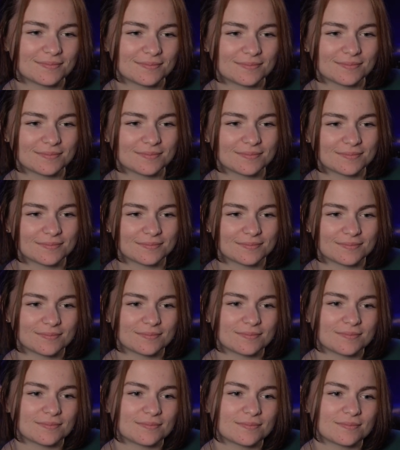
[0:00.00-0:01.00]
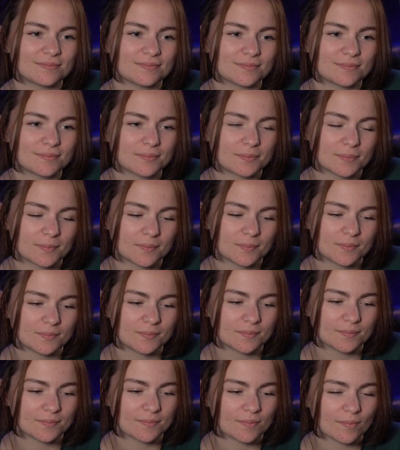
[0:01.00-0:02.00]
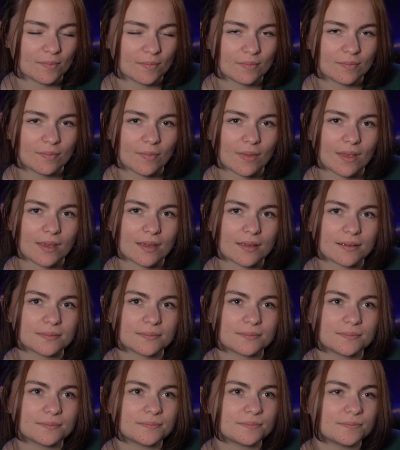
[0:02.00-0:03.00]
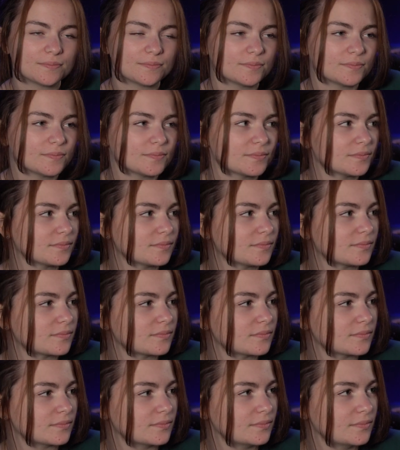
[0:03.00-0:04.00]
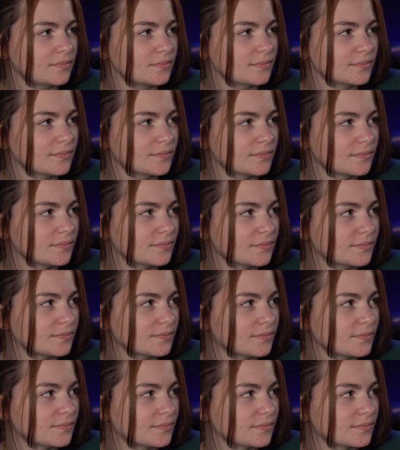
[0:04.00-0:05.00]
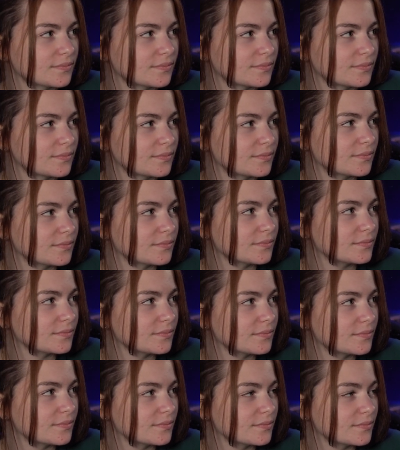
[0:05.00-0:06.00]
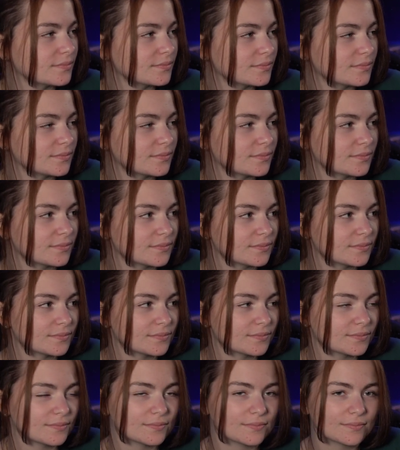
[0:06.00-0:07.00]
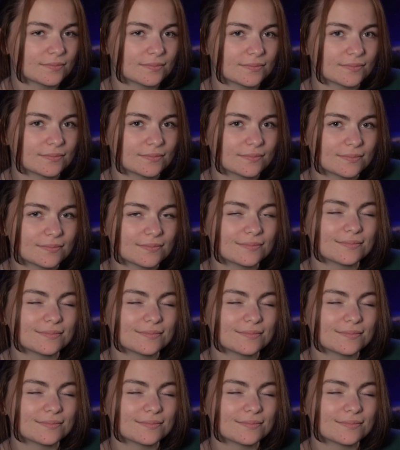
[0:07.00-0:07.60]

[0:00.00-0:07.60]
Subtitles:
This person isn't speaking.